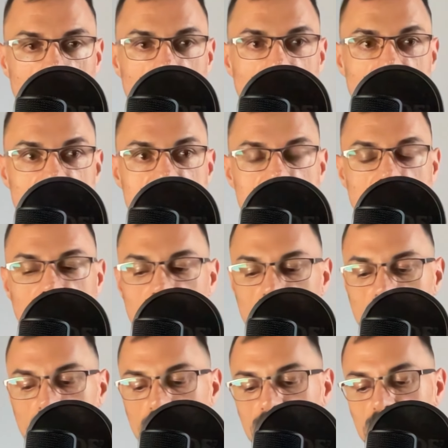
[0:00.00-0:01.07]
is that I
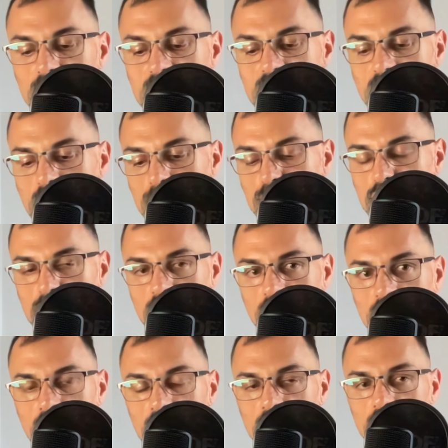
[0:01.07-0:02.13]
have a description, and
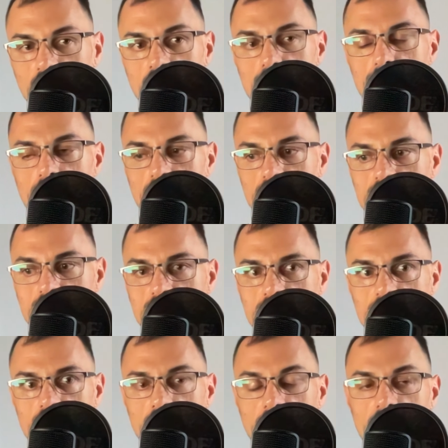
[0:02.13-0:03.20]
in Emacs
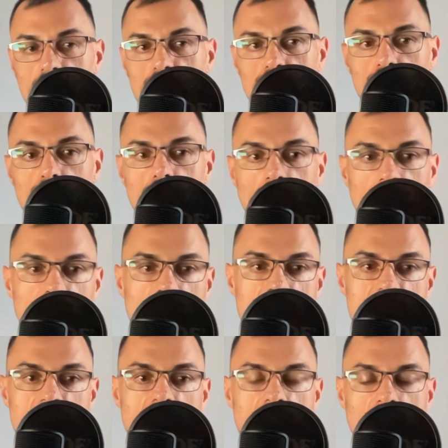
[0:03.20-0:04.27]
I can do a
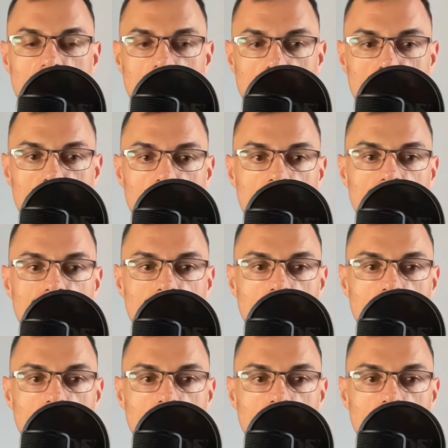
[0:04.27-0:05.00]
describe